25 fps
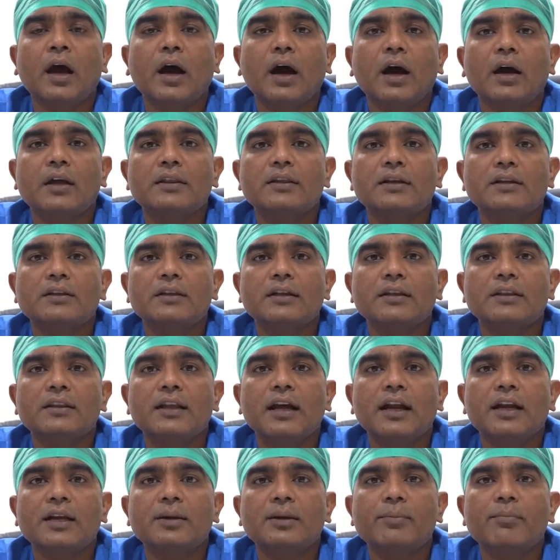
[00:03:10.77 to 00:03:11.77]
Other than
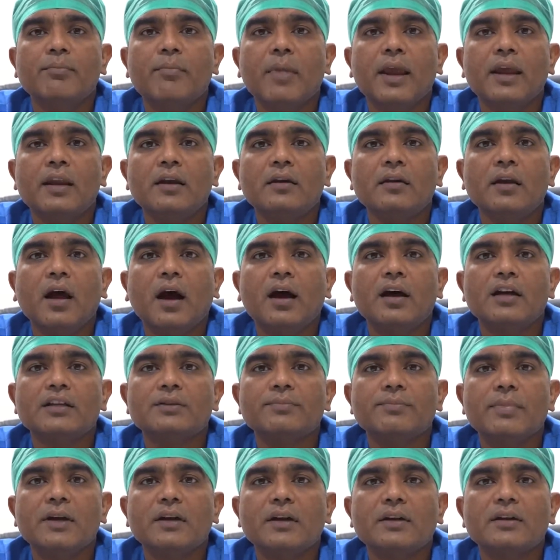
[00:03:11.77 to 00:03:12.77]
that, main
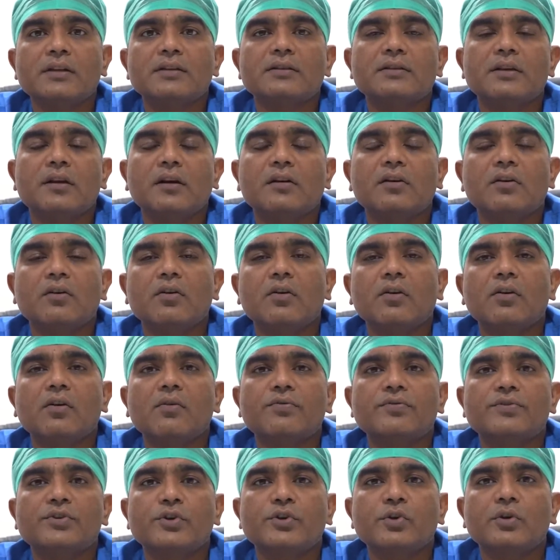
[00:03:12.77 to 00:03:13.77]
aspect is control
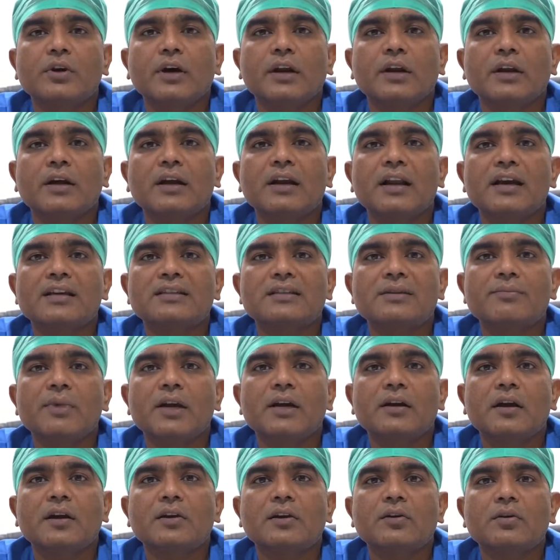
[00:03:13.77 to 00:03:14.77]
of sugar,
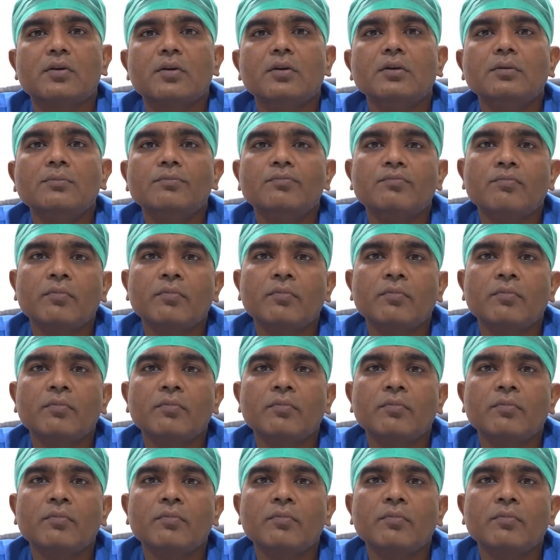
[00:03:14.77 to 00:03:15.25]
glycemic control